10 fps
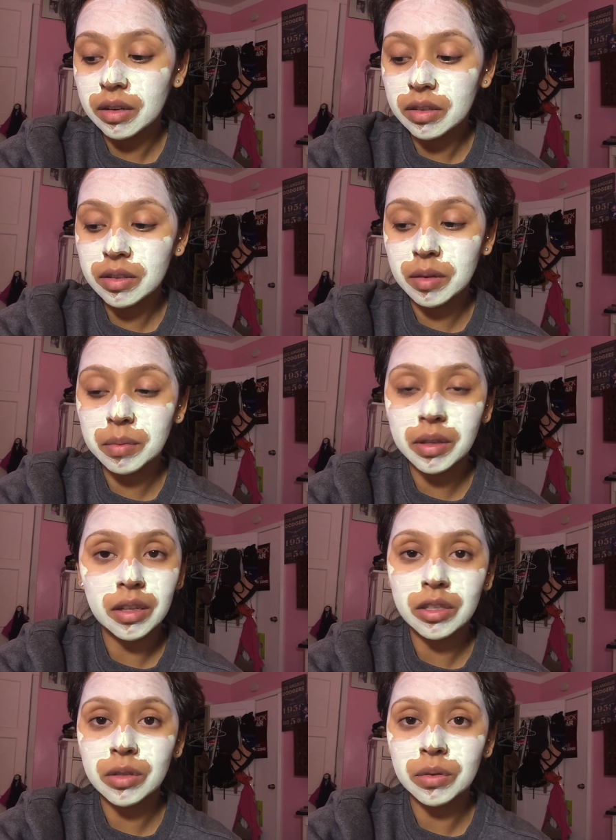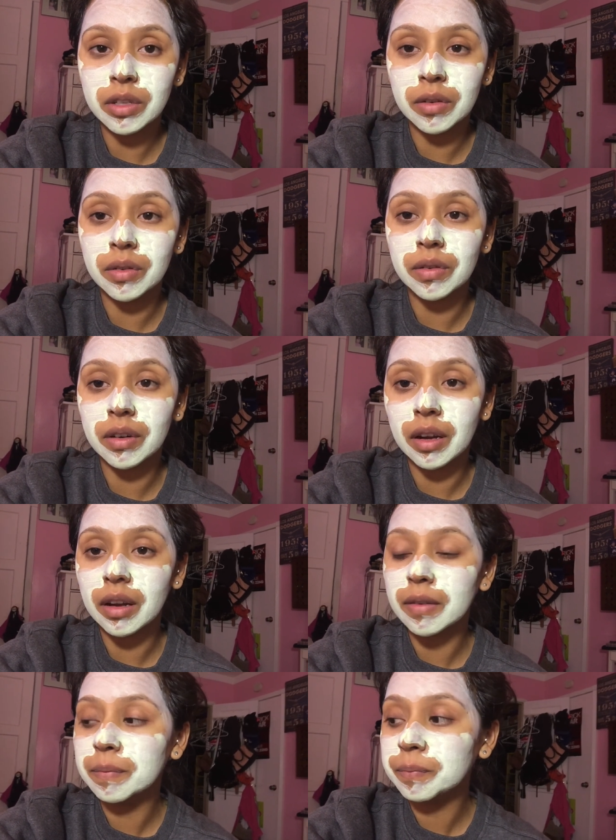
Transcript: Just something that she will never forget.